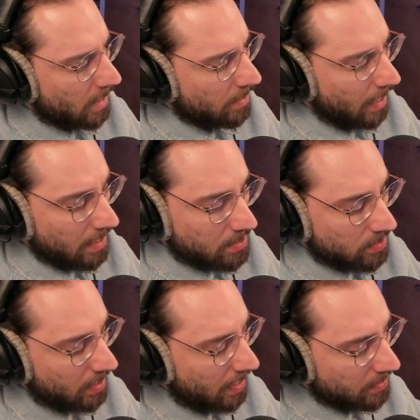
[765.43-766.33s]
The
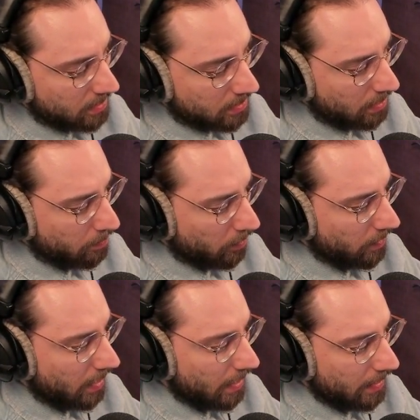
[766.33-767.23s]
exercises they
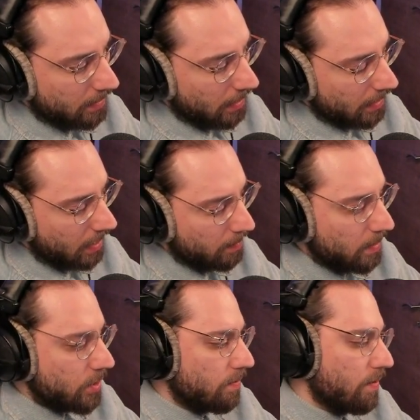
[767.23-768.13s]
provide, like I
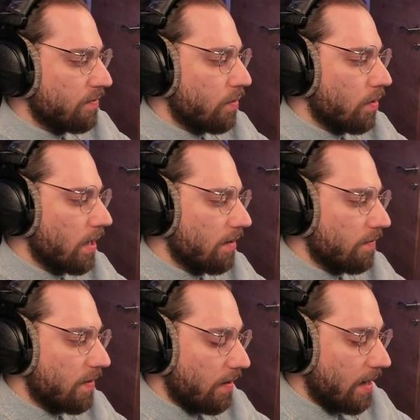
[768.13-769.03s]
mentioned before, are
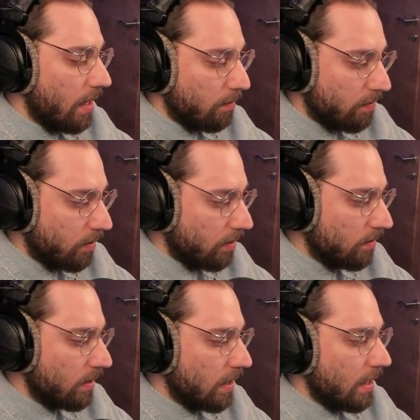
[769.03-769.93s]
very
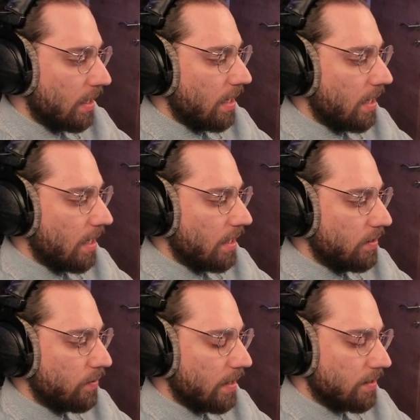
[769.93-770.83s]
helpful.
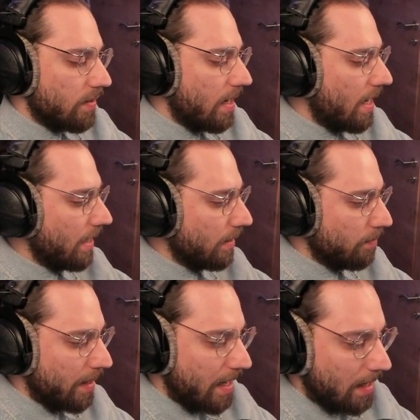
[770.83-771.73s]
You get your hand
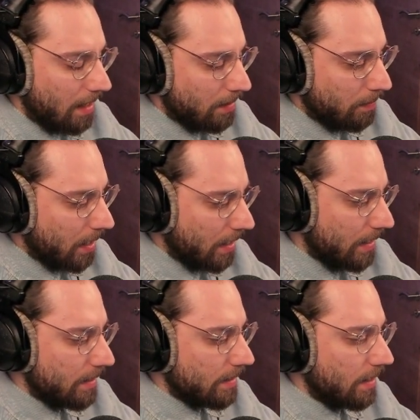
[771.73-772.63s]
and
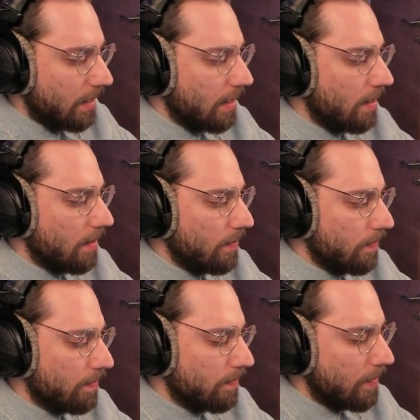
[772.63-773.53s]
mind
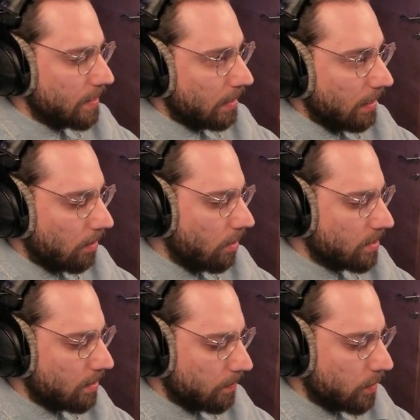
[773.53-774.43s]
basically
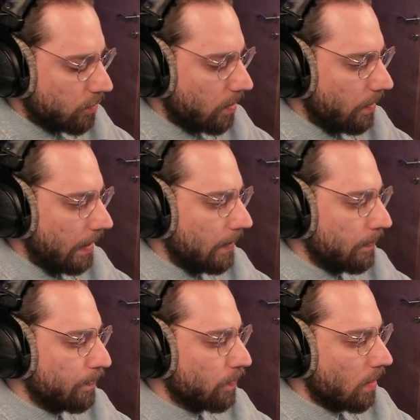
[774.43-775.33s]
accustomed to
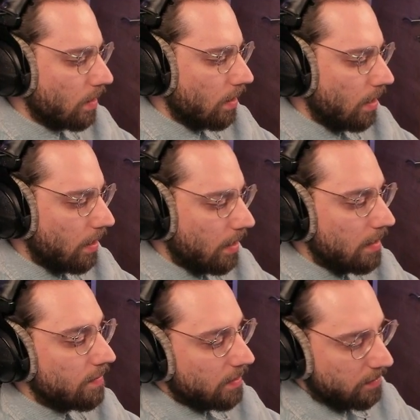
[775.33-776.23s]
drawing.
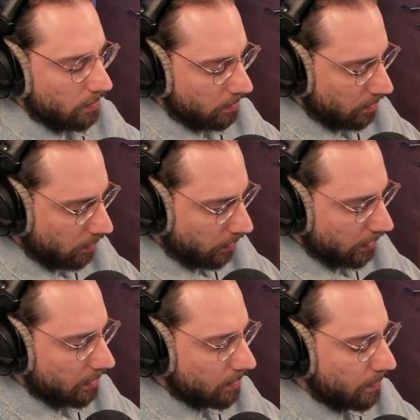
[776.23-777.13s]
Even if you're
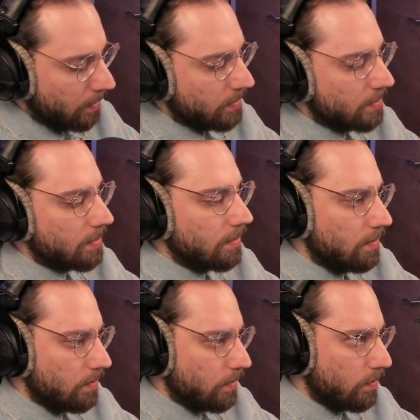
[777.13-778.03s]
already experienced,
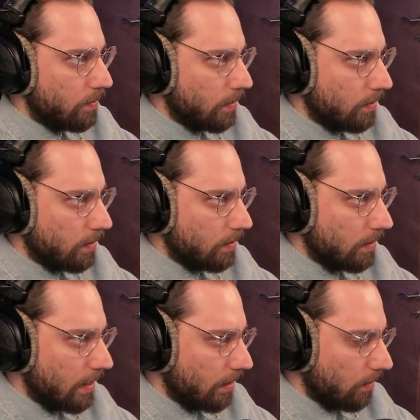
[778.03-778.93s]
you will
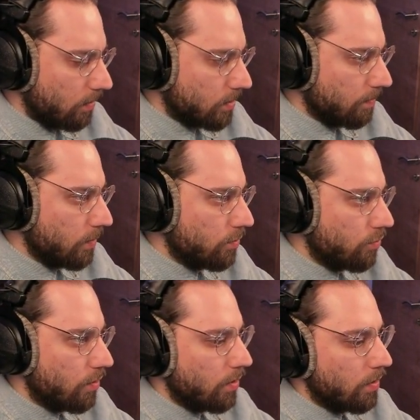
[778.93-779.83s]
get it accustomed to
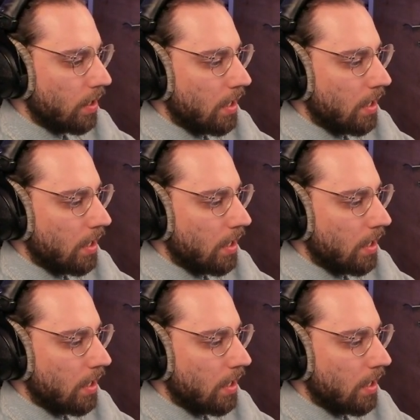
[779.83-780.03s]
draw